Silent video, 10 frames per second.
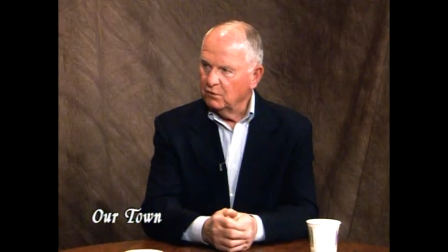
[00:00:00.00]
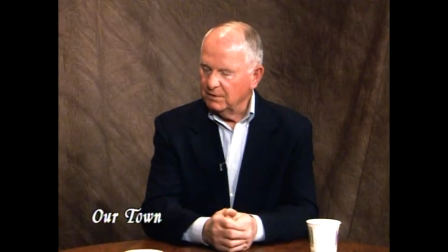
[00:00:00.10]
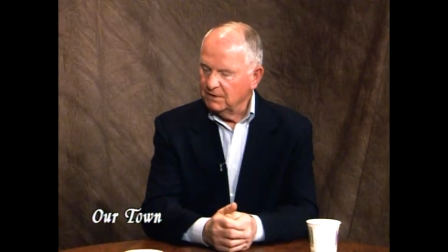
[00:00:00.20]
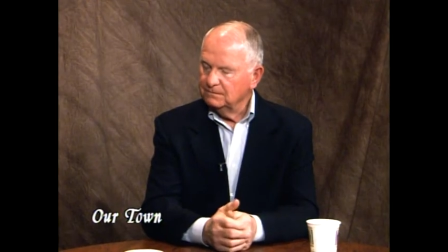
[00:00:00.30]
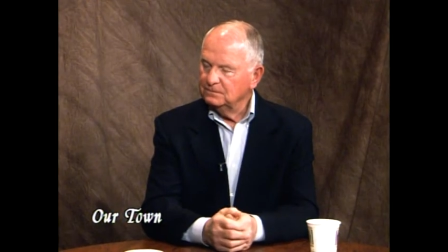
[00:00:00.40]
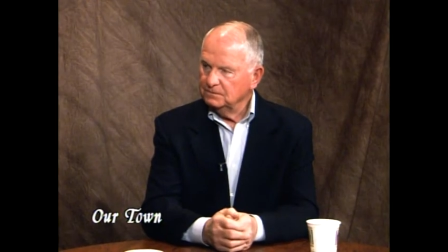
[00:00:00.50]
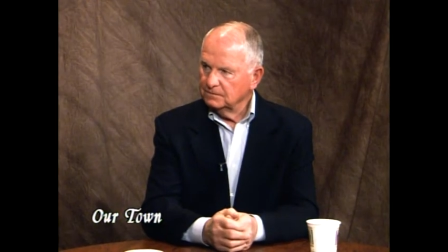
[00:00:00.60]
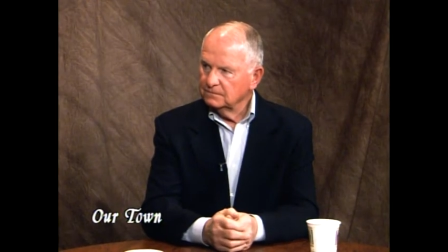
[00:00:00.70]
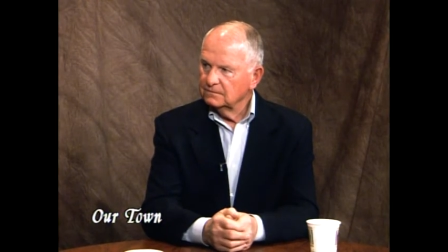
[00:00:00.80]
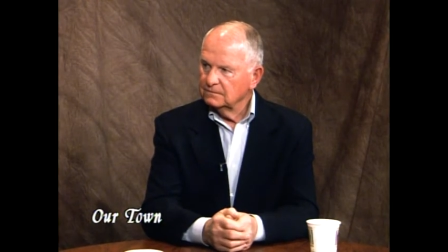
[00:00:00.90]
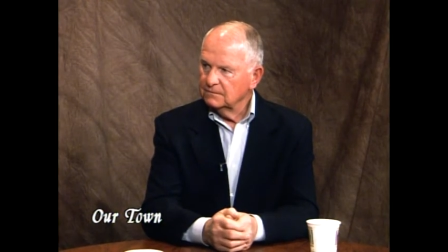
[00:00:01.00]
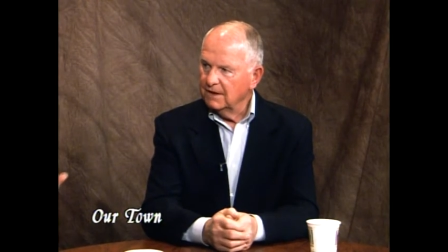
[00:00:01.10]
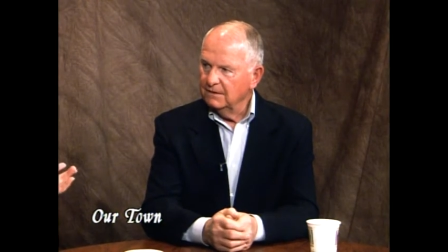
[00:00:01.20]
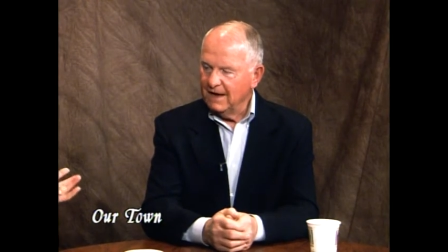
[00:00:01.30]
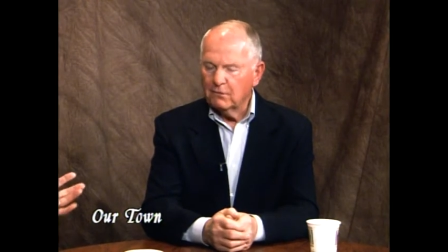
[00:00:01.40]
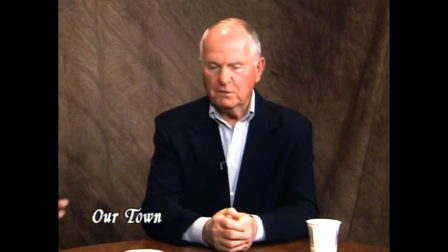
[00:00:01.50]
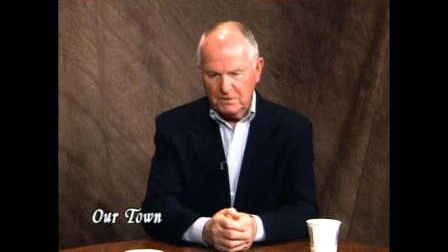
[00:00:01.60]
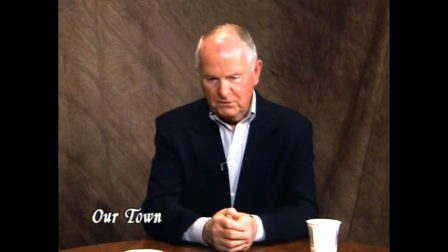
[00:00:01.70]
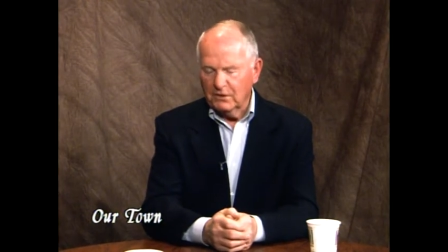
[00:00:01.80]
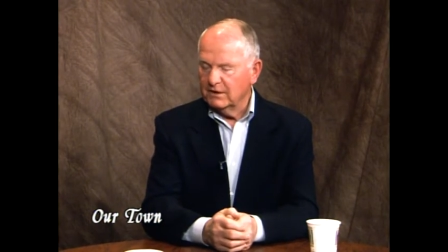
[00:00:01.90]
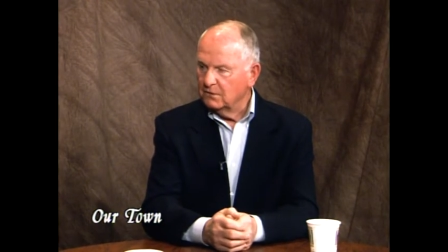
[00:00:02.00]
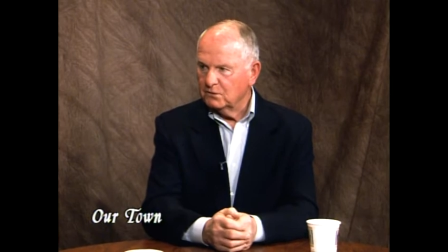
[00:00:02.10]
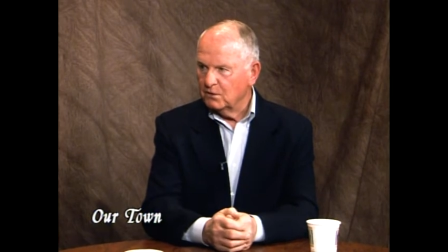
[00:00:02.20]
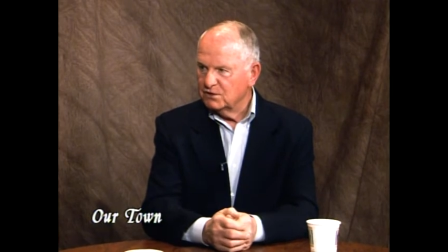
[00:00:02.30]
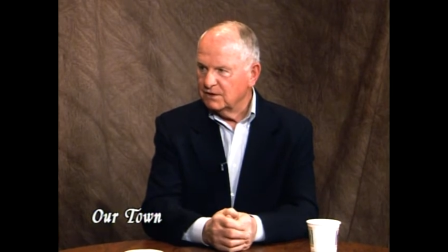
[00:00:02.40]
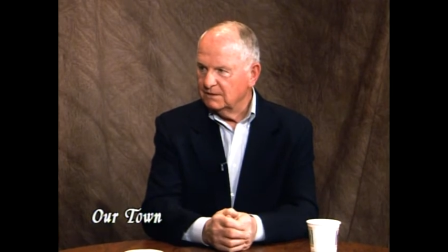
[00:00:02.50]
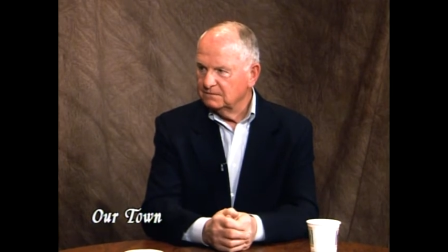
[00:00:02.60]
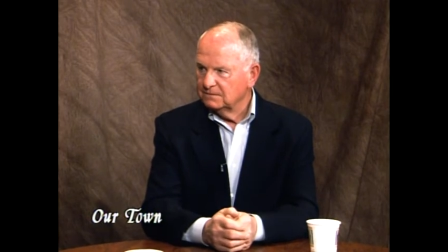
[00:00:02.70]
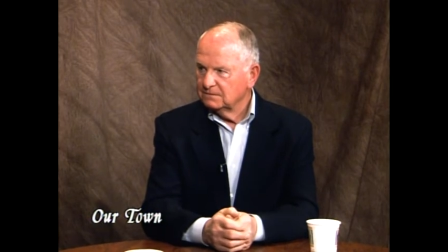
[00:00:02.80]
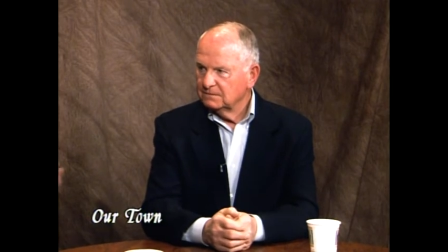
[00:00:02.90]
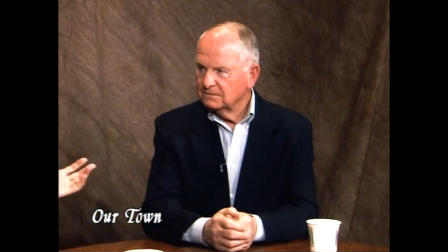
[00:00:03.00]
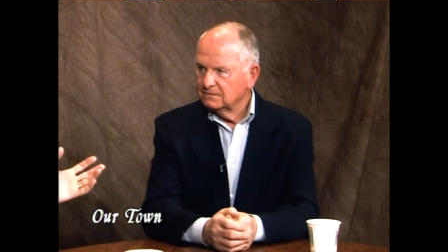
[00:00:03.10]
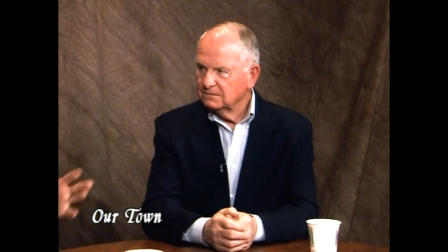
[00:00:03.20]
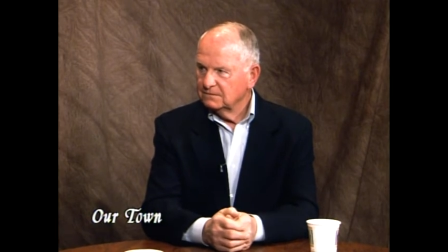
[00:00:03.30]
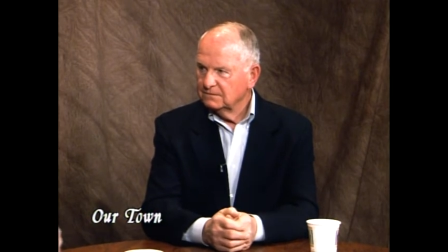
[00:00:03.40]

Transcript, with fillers: appointment. Right, that would, yeah, okay. And that would be very unfortunate. Okay, so we,